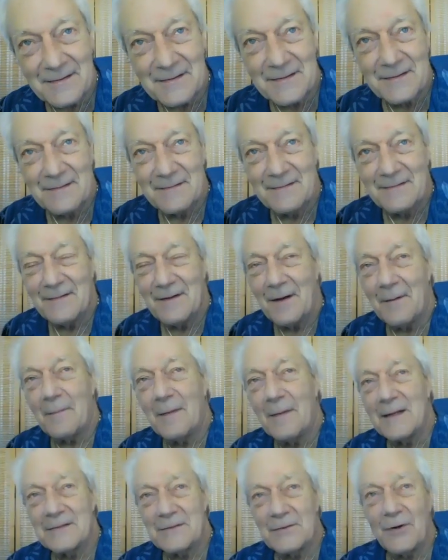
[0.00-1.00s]
is not yeah.
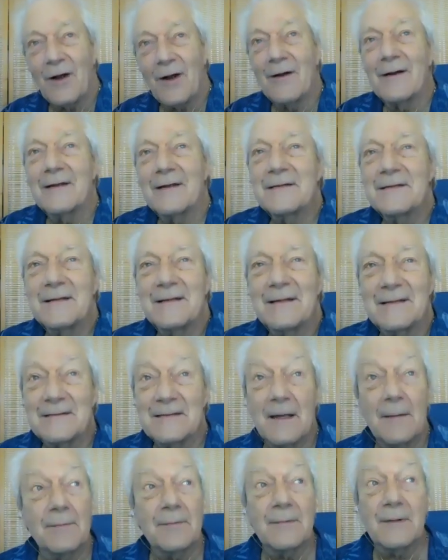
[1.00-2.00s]
my strongest,
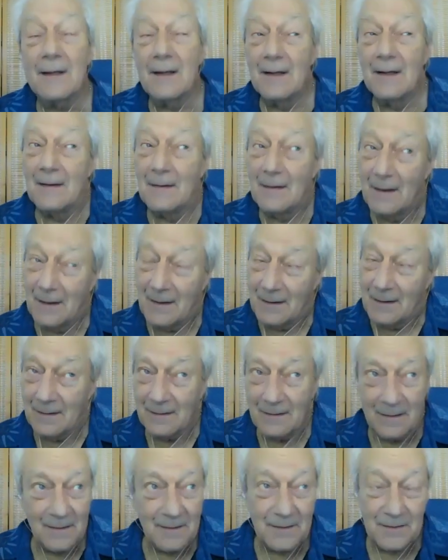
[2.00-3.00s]
except yeah.
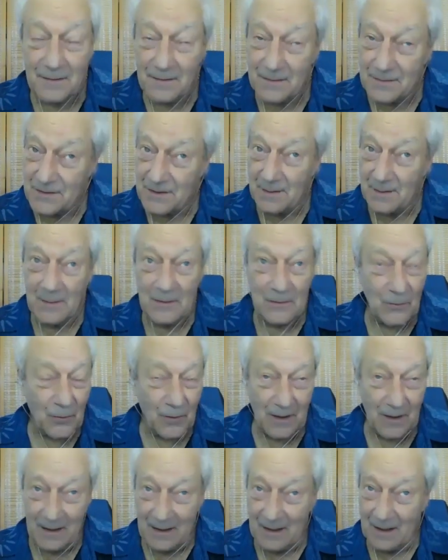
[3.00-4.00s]
getting to the gym and
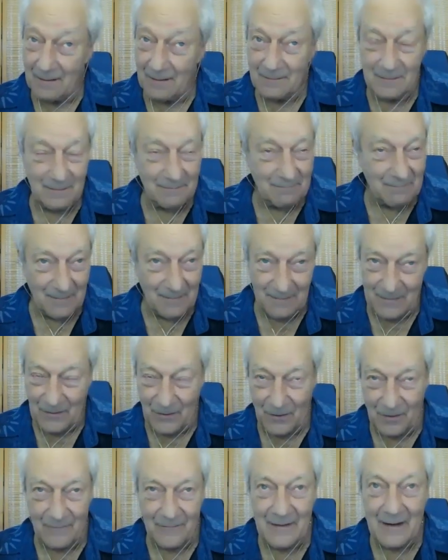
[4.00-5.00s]
working out and
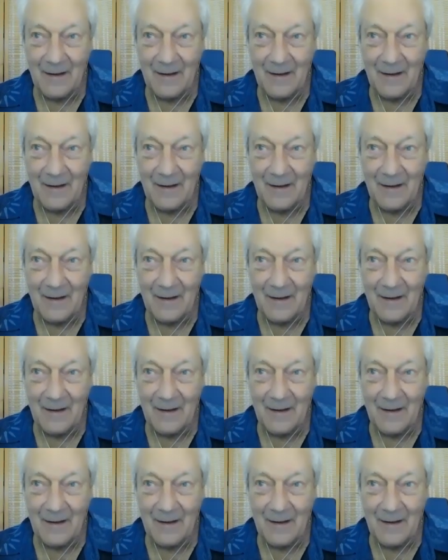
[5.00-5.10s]
all of